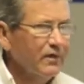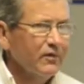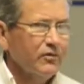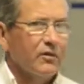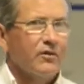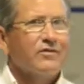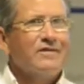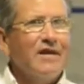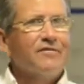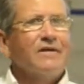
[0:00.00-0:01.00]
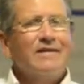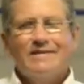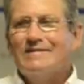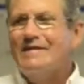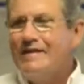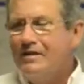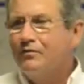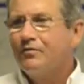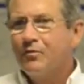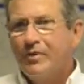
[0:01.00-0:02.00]
So there's definitely the
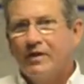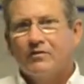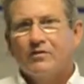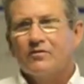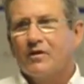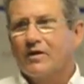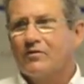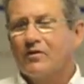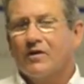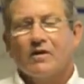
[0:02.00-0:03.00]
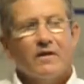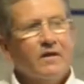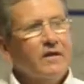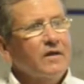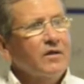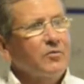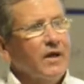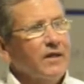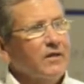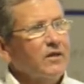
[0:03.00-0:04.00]
need for pesticides there.
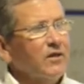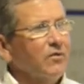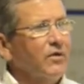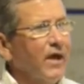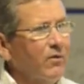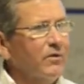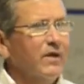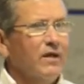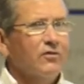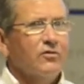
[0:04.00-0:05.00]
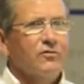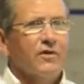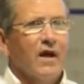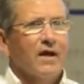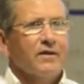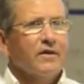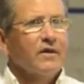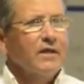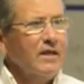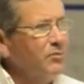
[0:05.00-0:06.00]
But, you know, nowadays you've got
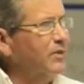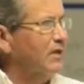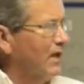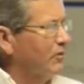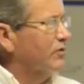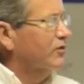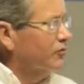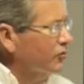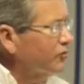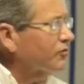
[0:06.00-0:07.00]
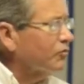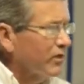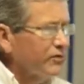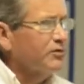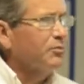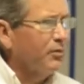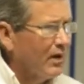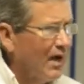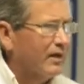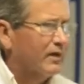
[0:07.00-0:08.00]
EPA reduced risk
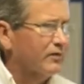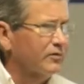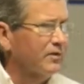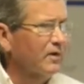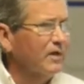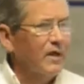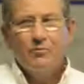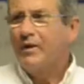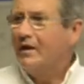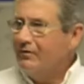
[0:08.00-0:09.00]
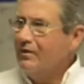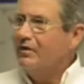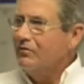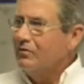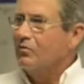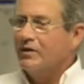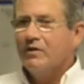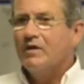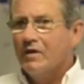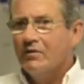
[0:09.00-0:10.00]
products. And pay attention when
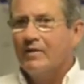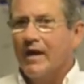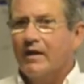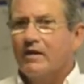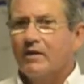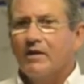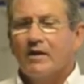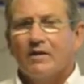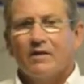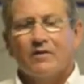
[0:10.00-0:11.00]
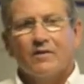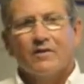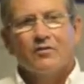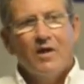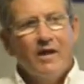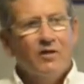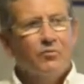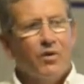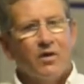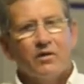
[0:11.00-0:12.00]
you hear that. And the exciting
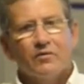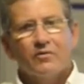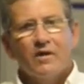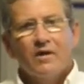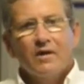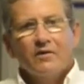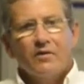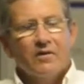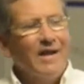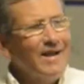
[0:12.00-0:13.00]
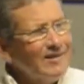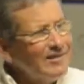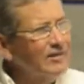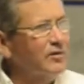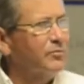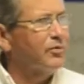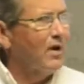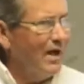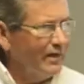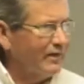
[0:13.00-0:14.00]
part is they're excellent
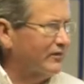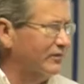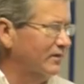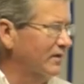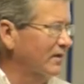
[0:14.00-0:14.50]
products.